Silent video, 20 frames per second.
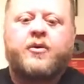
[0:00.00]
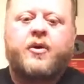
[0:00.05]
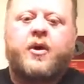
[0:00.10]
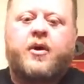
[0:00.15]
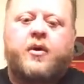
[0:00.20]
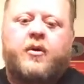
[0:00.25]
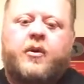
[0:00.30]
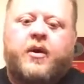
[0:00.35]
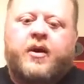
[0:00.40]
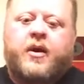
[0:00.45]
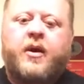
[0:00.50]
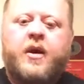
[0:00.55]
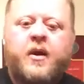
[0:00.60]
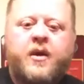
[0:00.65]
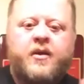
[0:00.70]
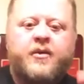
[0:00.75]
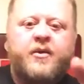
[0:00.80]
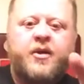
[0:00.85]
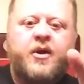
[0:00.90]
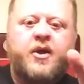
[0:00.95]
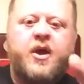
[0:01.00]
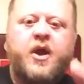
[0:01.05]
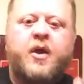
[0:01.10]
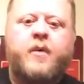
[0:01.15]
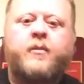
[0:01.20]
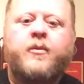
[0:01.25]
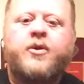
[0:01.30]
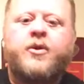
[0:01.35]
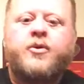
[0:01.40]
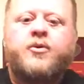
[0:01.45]
Not only the
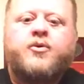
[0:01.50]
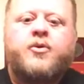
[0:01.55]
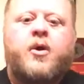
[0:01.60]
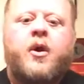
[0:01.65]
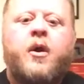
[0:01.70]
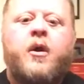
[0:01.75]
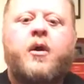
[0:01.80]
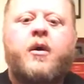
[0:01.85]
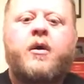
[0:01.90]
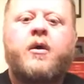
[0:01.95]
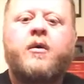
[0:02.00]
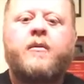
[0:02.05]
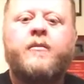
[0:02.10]
gun when you draw,